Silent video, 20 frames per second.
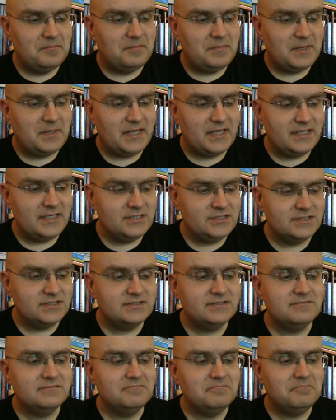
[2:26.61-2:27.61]

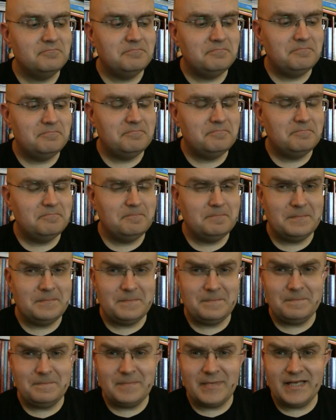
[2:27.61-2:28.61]
pages and
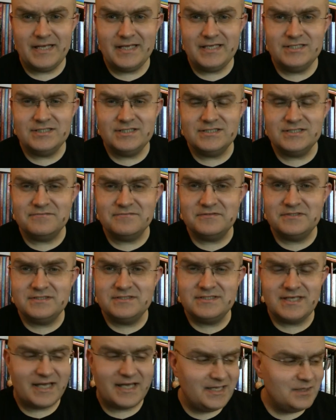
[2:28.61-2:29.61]
pages of
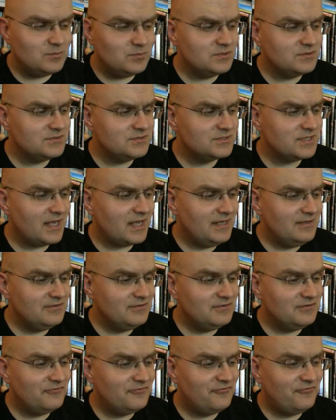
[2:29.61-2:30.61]
tables
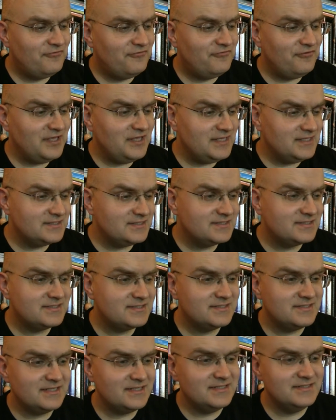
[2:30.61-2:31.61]
and
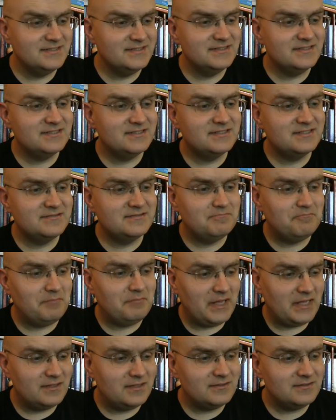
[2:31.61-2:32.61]
feats and
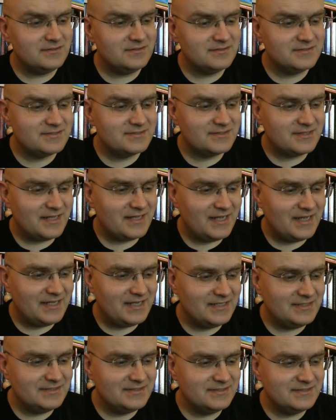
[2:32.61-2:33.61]
spells
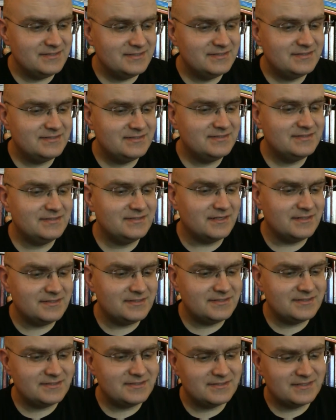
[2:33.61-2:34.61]
and
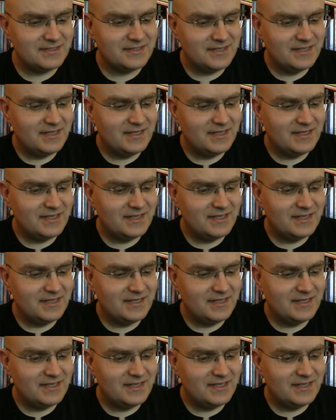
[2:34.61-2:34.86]
dice